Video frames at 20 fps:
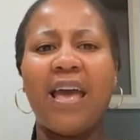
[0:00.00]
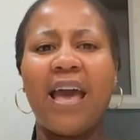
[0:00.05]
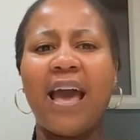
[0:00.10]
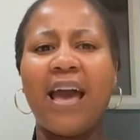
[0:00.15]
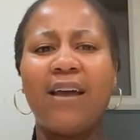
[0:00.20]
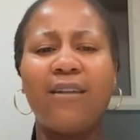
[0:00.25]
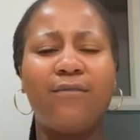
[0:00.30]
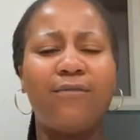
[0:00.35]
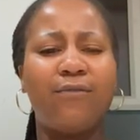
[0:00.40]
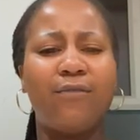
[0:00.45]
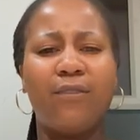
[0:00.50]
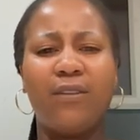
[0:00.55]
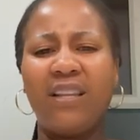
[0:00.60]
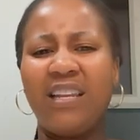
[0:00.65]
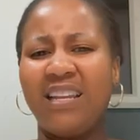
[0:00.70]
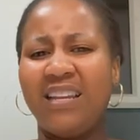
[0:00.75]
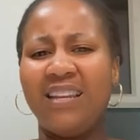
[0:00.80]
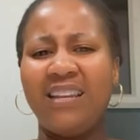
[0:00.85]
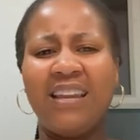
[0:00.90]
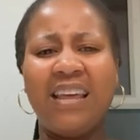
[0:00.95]
handful
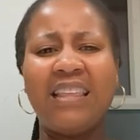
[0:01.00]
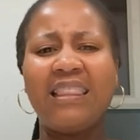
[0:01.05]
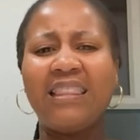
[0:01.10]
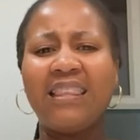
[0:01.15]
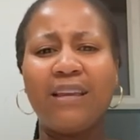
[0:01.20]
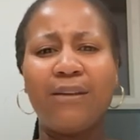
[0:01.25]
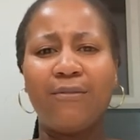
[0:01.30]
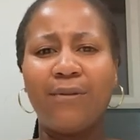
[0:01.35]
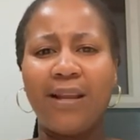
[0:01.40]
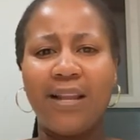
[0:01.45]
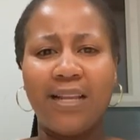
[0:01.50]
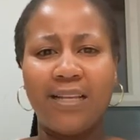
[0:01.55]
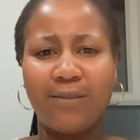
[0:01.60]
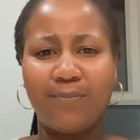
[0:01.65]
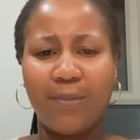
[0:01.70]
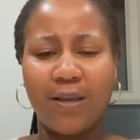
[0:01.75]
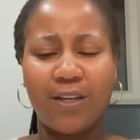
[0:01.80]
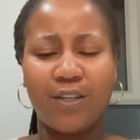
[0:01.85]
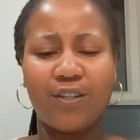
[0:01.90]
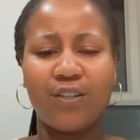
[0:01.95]
and nothing really
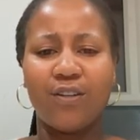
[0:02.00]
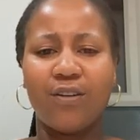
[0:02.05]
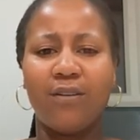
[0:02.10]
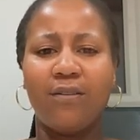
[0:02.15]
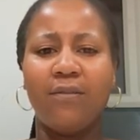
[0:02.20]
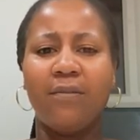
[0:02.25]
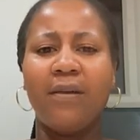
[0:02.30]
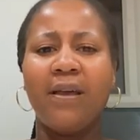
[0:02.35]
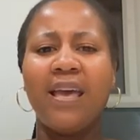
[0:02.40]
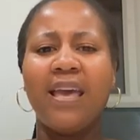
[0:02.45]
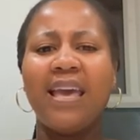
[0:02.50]
special.